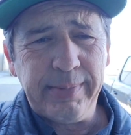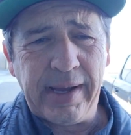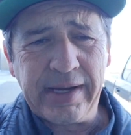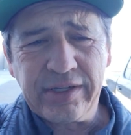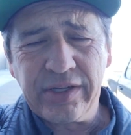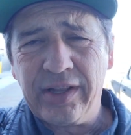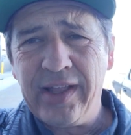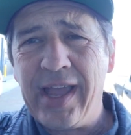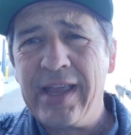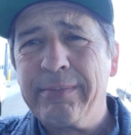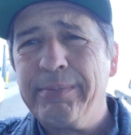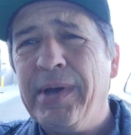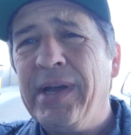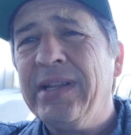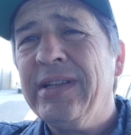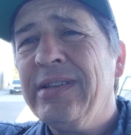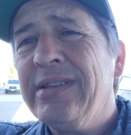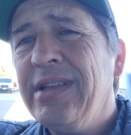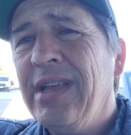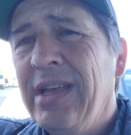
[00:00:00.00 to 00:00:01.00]
Smash the like
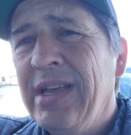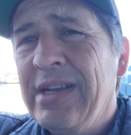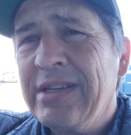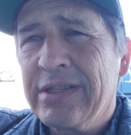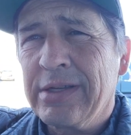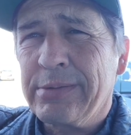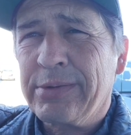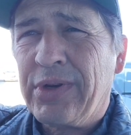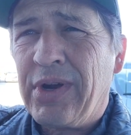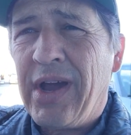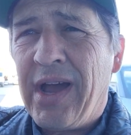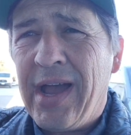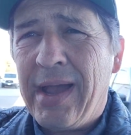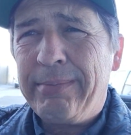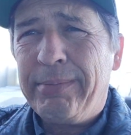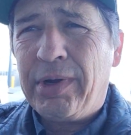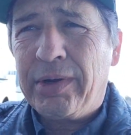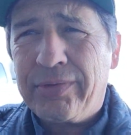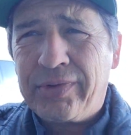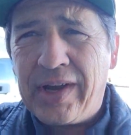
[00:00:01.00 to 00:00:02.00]
button,
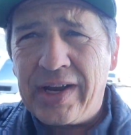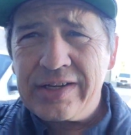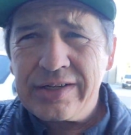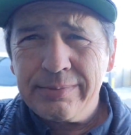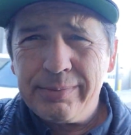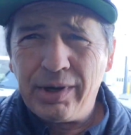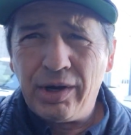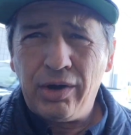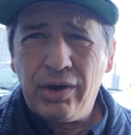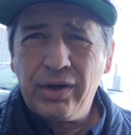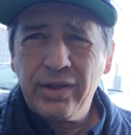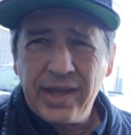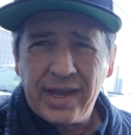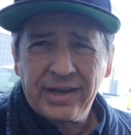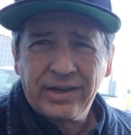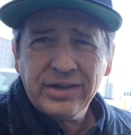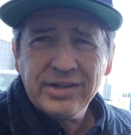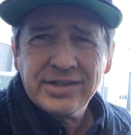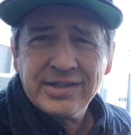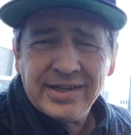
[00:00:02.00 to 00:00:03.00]
subscribe, notification bell, all
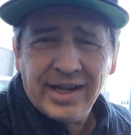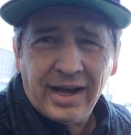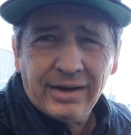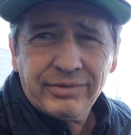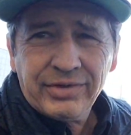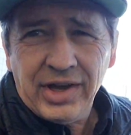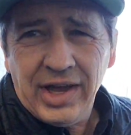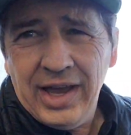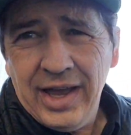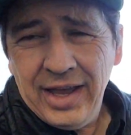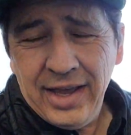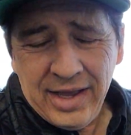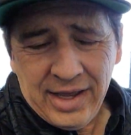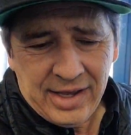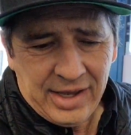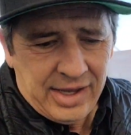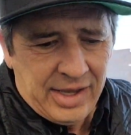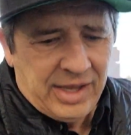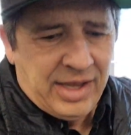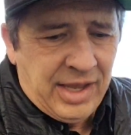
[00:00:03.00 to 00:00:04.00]
that good stuff.
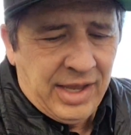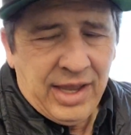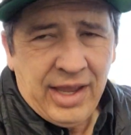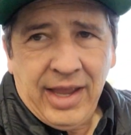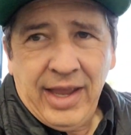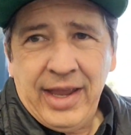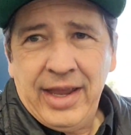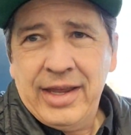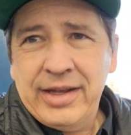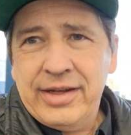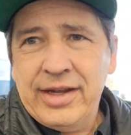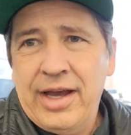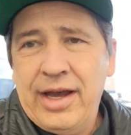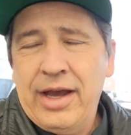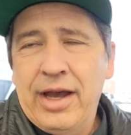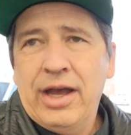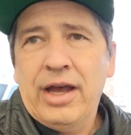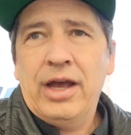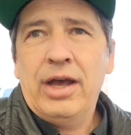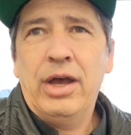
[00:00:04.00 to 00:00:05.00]
And
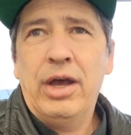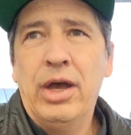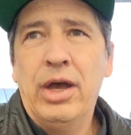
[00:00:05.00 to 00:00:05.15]
uh,